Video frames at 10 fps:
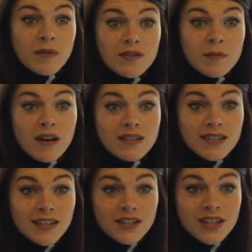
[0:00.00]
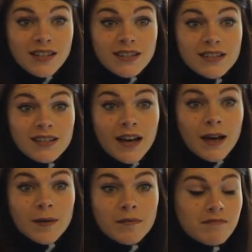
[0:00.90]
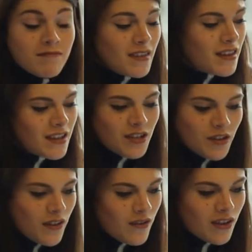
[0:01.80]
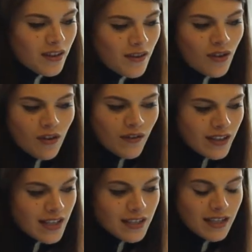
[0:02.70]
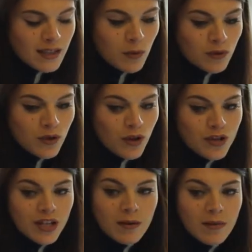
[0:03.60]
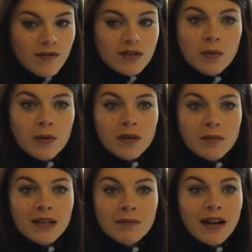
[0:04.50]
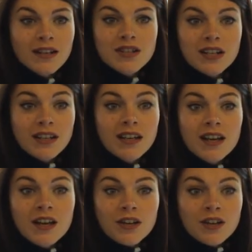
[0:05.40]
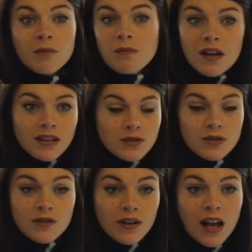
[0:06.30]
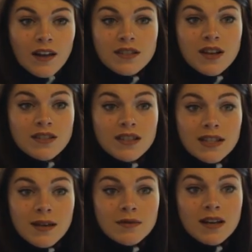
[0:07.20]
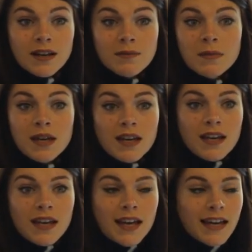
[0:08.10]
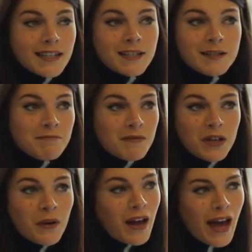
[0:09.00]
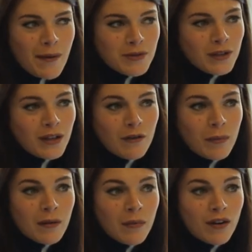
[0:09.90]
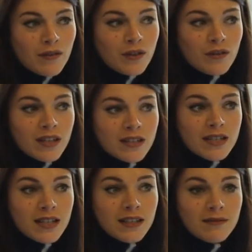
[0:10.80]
me for the past 6 years. You know, they've got a fantastic sports scholarship. They've supported me in managing, you know, two different lifestyles at the same time. And, you know, I absolutely love being part of the university,